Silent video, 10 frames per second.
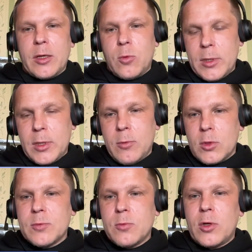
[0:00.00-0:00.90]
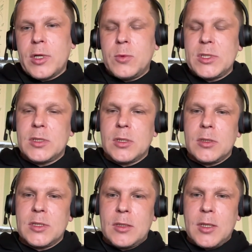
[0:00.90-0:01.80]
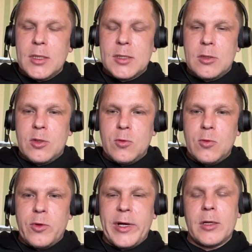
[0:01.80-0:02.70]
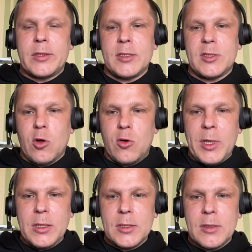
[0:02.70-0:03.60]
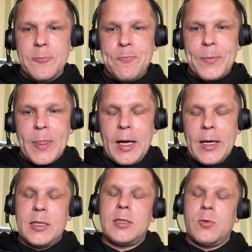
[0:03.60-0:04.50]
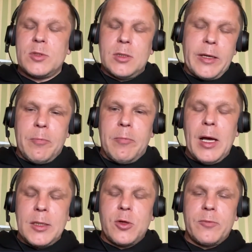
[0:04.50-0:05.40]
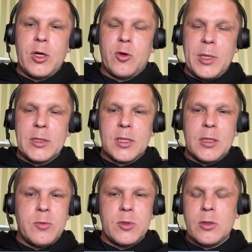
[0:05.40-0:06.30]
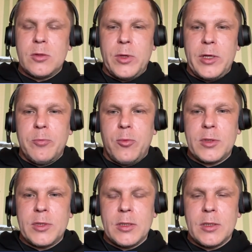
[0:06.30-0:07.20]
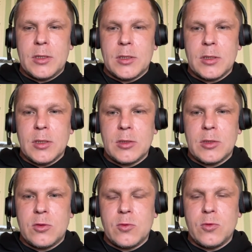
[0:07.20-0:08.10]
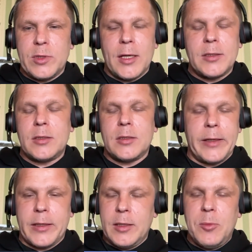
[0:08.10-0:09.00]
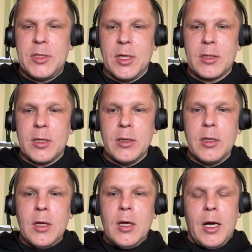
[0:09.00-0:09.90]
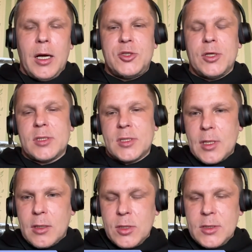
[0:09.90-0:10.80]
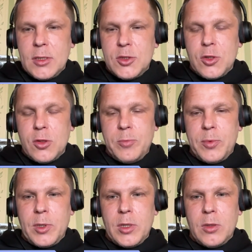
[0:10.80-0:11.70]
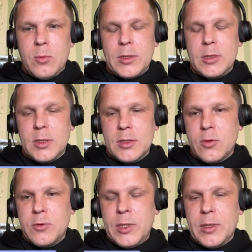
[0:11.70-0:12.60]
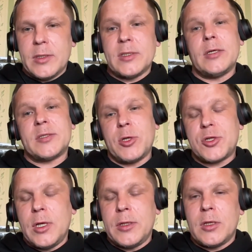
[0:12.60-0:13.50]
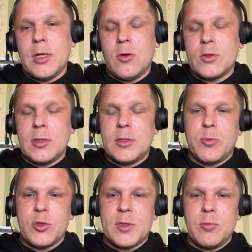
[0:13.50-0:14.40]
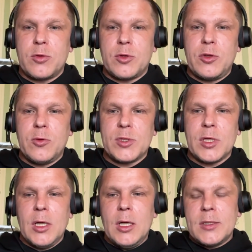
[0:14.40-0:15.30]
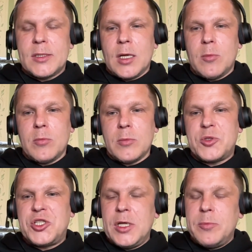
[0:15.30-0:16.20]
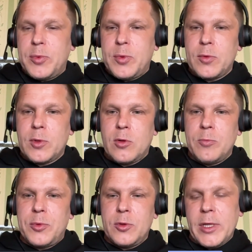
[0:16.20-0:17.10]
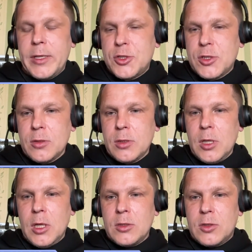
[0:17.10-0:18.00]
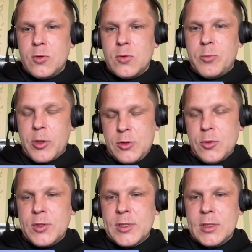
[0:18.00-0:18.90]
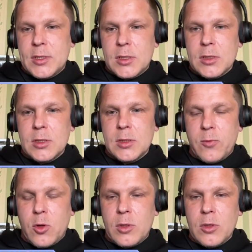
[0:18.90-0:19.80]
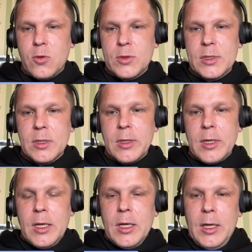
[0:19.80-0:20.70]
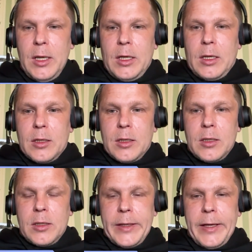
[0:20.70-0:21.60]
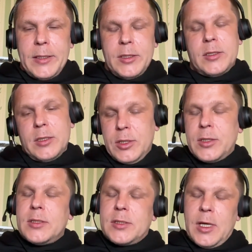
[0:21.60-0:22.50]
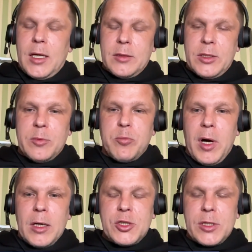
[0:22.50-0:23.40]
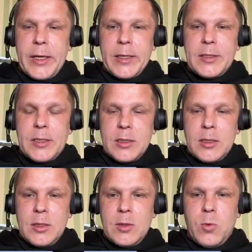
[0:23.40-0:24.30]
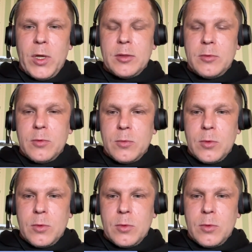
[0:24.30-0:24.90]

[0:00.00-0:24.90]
like when I was working with the task to recognize documents, and it was like batch of documents. It was not very important to done it like immediately. I just started the job when it is convenient, and especially in clouds it is possible to use some cheap computation to produce these workloads, and it is done in batch. And when